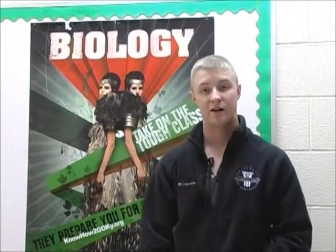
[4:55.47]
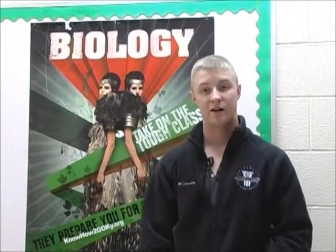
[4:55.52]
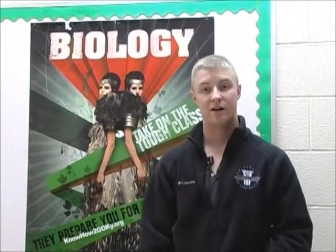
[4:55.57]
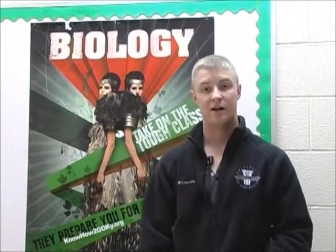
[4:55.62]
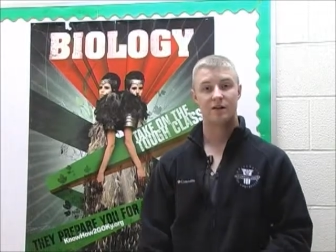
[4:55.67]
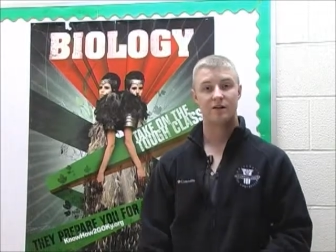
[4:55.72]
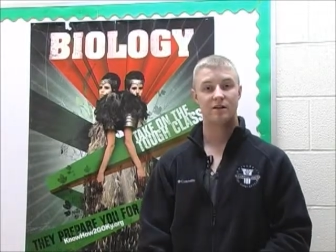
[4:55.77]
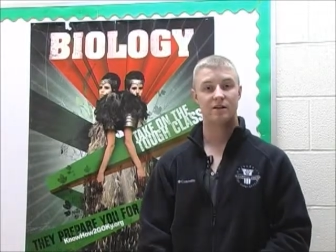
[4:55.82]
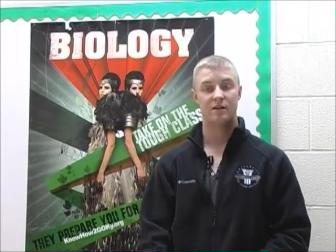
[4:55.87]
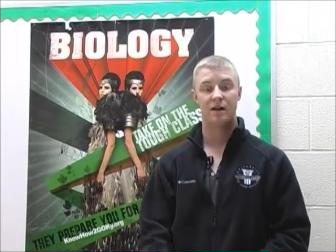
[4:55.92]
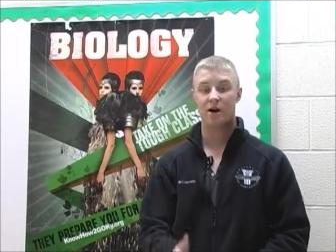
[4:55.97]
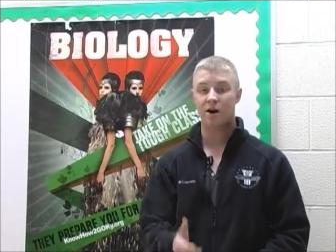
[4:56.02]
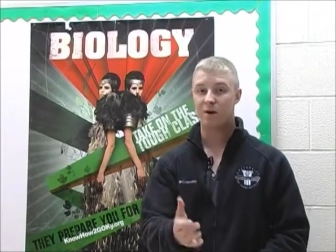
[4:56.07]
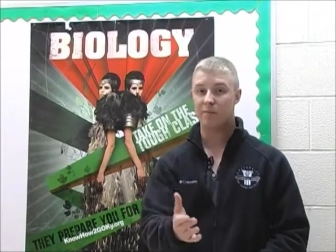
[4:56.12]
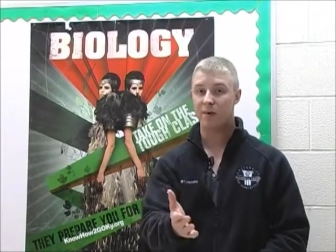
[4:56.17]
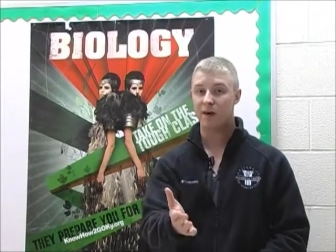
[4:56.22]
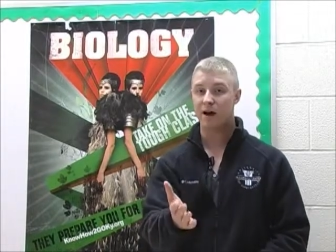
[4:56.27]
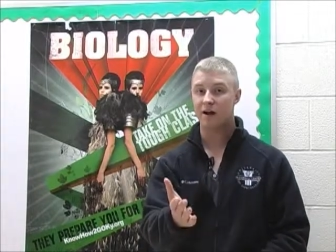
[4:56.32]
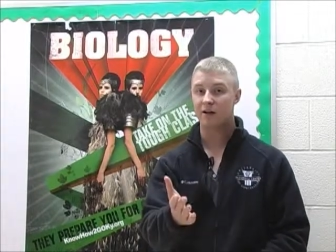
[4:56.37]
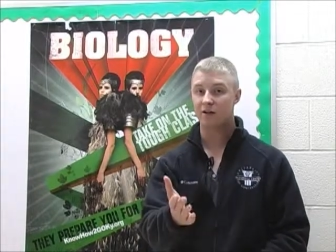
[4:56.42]
uh, to talk
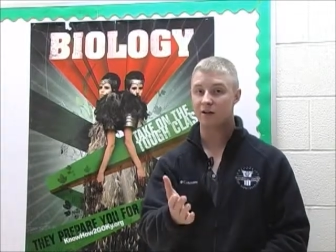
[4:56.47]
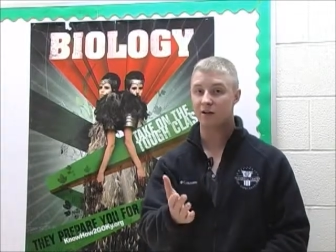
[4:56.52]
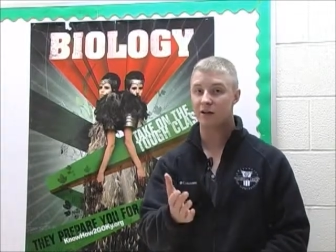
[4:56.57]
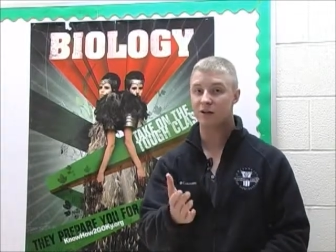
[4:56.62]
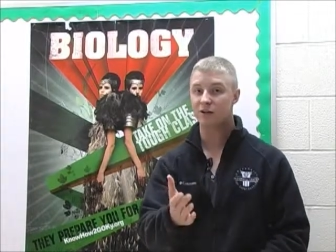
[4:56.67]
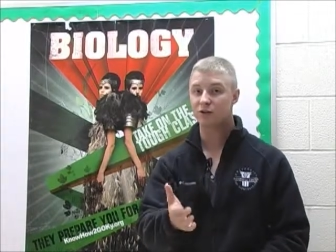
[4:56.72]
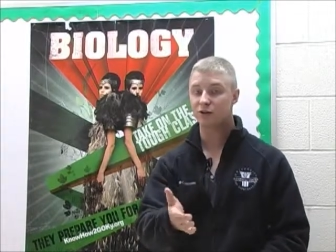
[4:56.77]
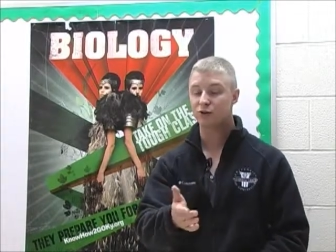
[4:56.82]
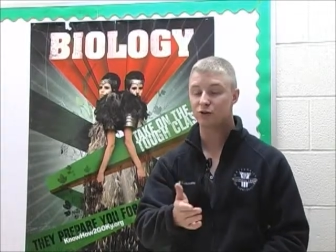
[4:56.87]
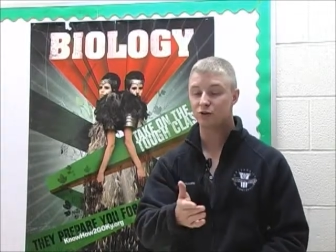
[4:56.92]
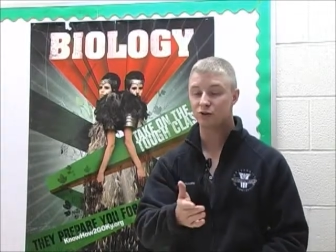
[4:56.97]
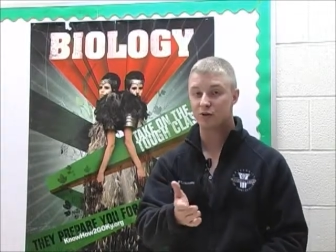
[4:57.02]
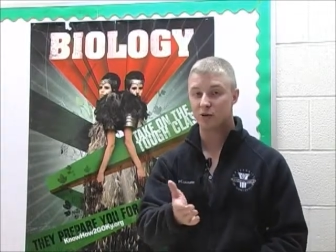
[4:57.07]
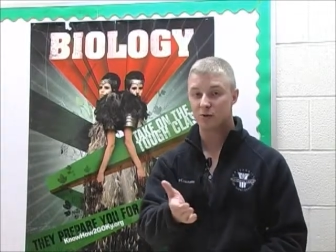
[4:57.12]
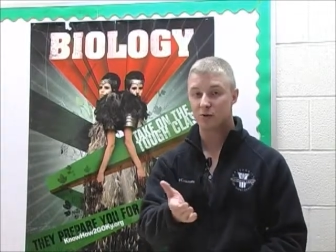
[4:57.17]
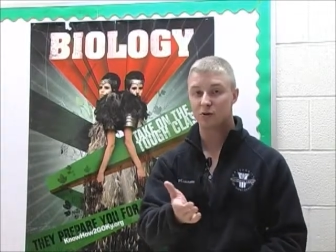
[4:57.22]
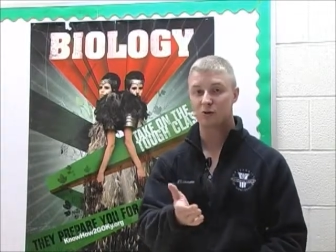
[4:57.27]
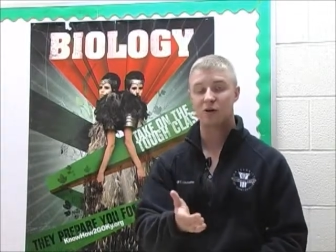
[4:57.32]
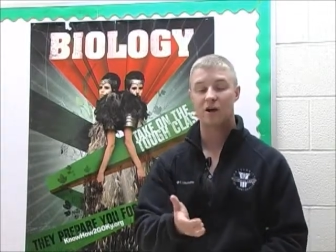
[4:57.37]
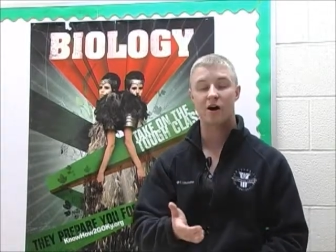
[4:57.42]
about issues
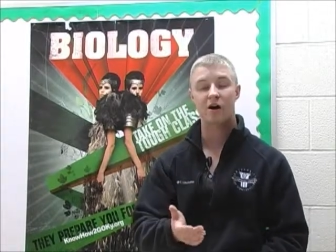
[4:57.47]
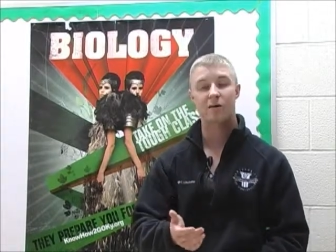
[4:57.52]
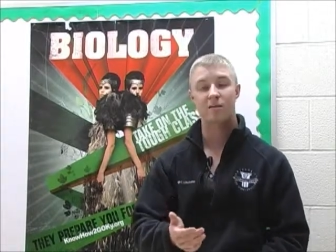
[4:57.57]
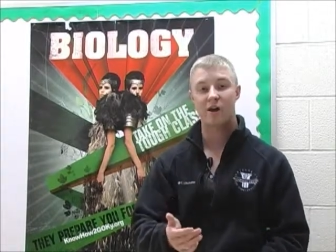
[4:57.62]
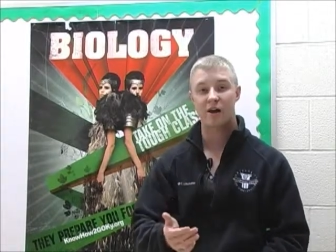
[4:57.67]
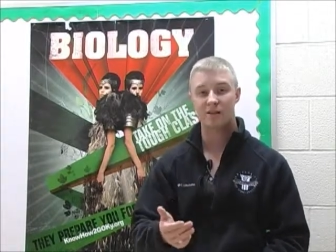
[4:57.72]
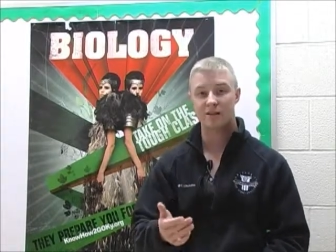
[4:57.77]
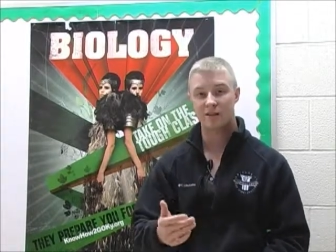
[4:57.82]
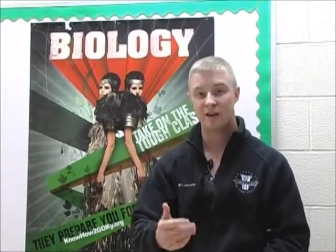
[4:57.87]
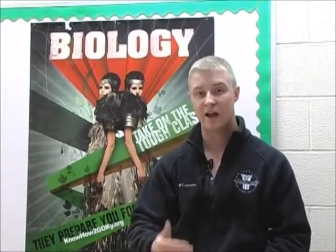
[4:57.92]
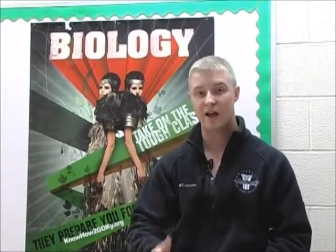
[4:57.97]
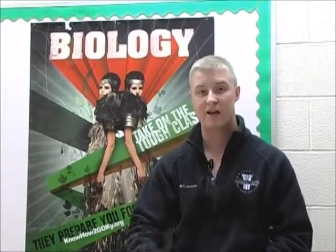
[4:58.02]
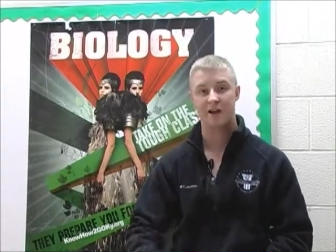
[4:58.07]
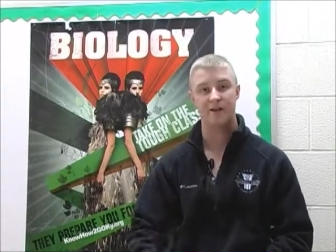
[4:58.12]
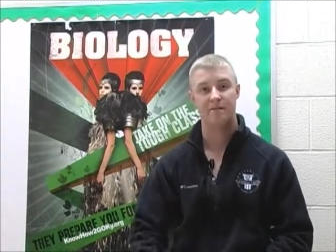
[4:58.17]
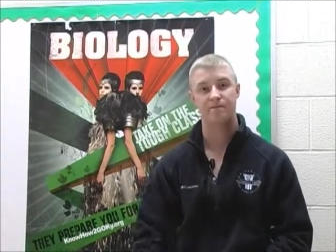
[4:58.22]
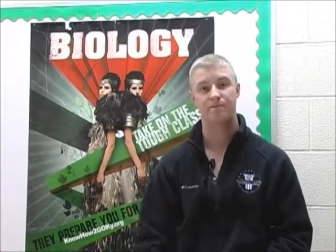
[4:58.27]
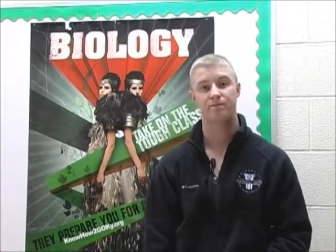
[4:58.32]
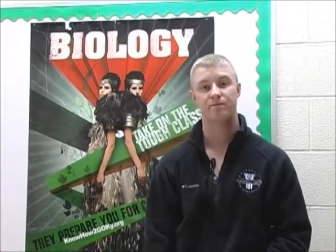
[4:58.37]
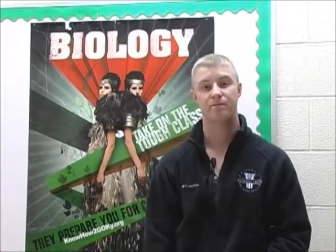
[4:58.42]
that we're talking about
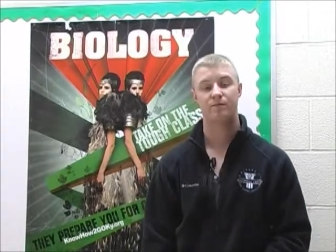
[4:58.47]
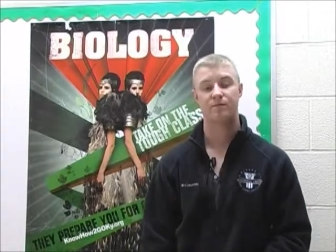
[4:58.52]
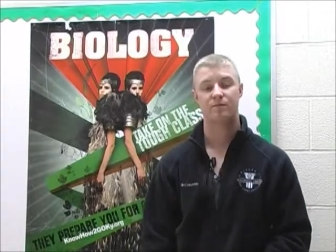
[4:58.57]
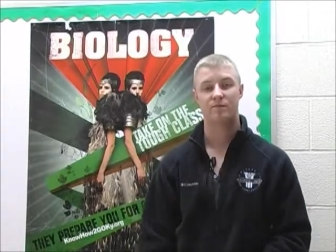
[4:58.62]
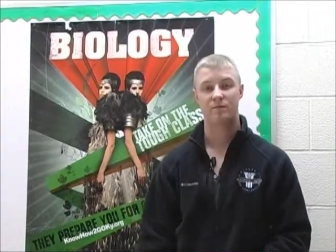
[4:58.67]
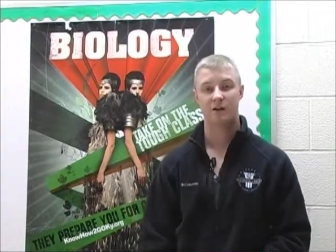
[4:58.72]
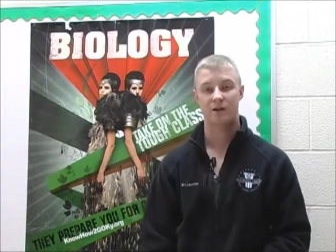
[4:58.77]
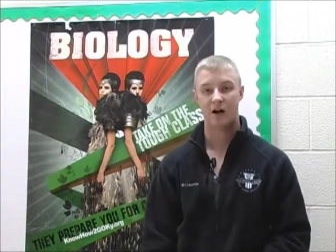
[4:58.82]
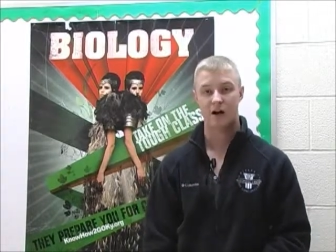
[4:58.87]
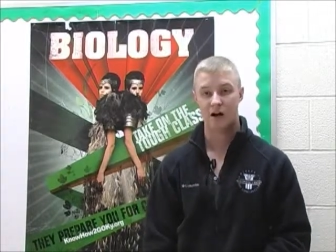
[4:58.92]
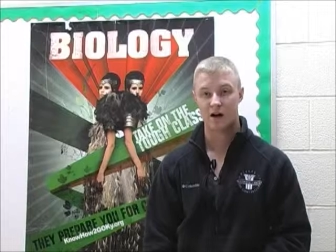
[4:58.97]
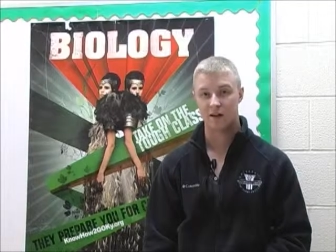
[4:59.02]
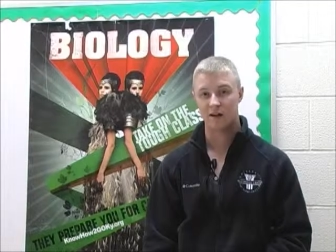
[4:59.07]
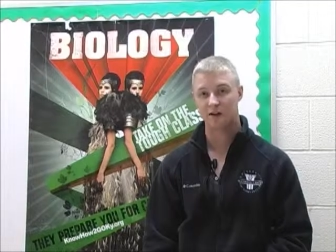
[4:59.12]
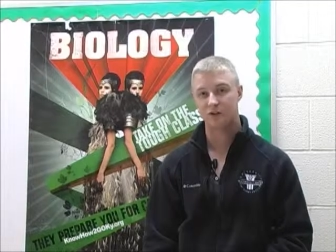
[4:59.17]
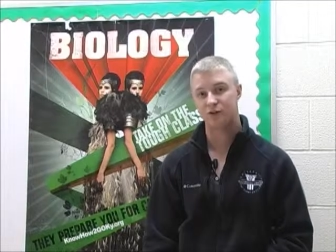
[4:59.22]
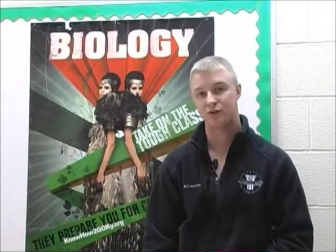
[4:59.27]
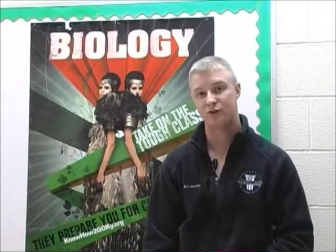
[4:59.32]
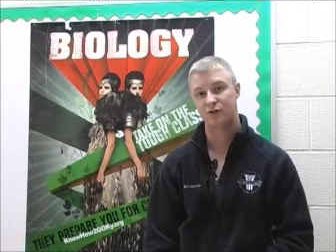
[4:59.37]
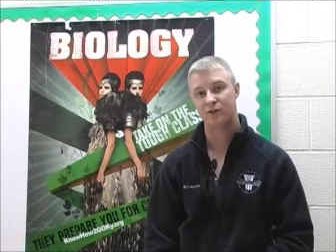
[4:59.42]
today
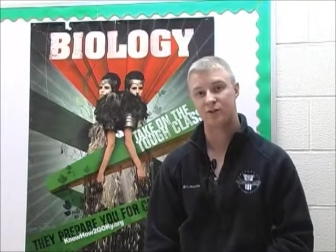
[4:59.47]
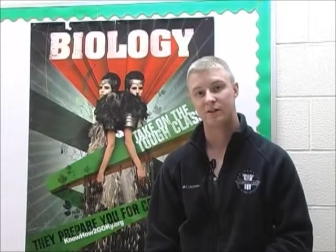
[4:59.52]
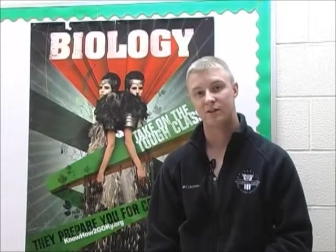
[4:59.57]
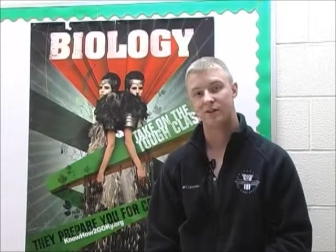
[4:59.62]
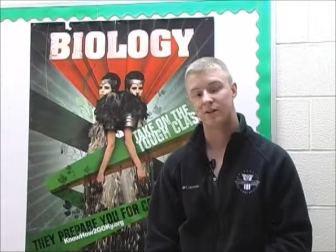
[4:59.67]
college,